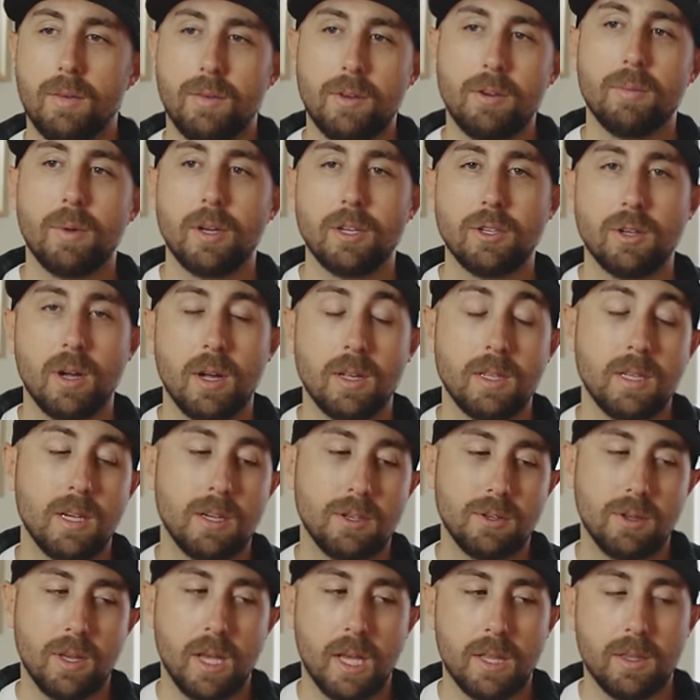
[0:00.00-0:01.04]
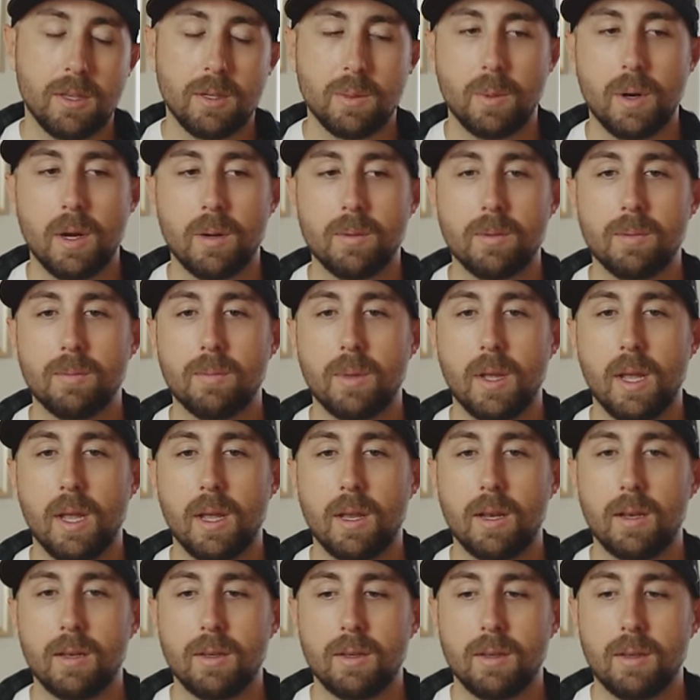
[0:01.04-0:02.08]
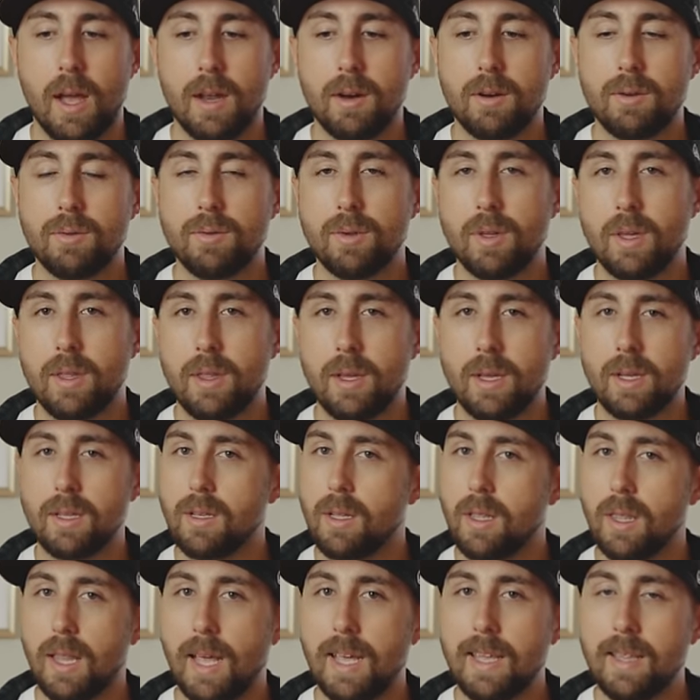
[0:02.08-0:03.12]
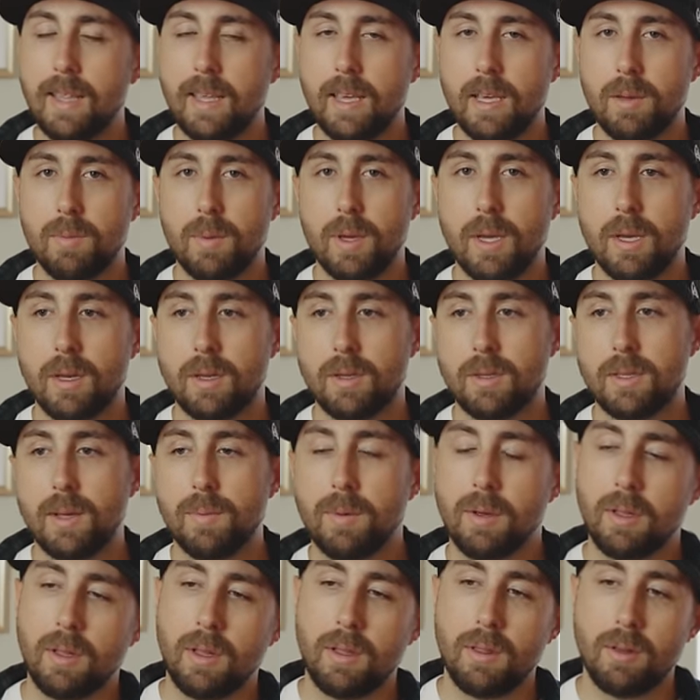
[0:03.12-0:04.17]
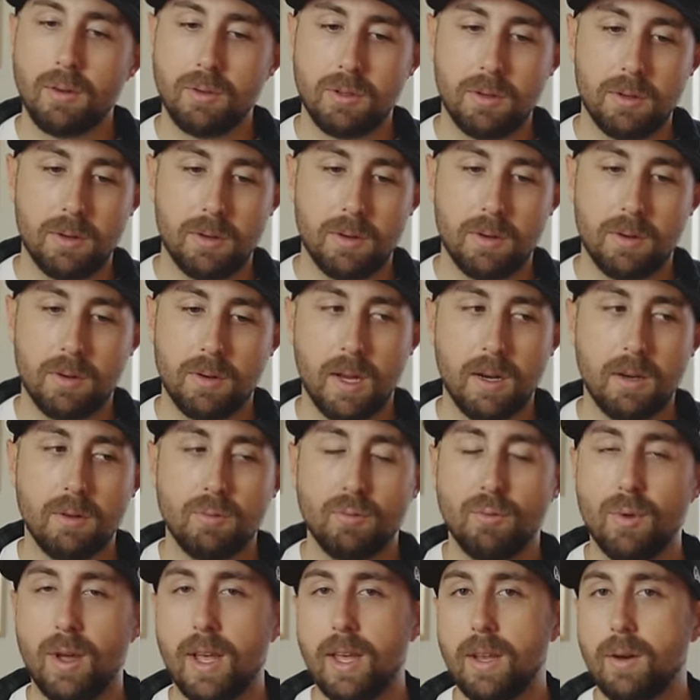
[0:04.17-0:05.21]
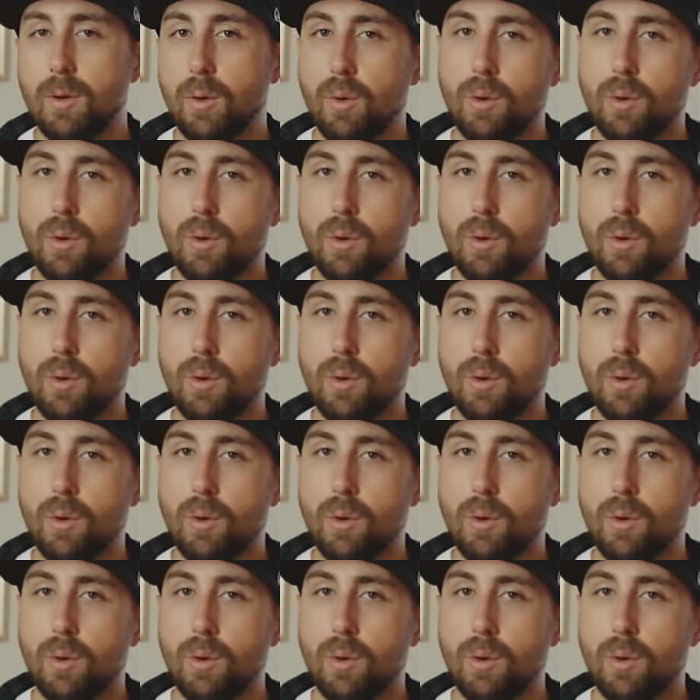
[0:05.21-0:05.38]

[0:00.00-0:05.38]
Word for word: A few of my shots actually had this problem, and I don't really think it's a light leak because typically those are kind of red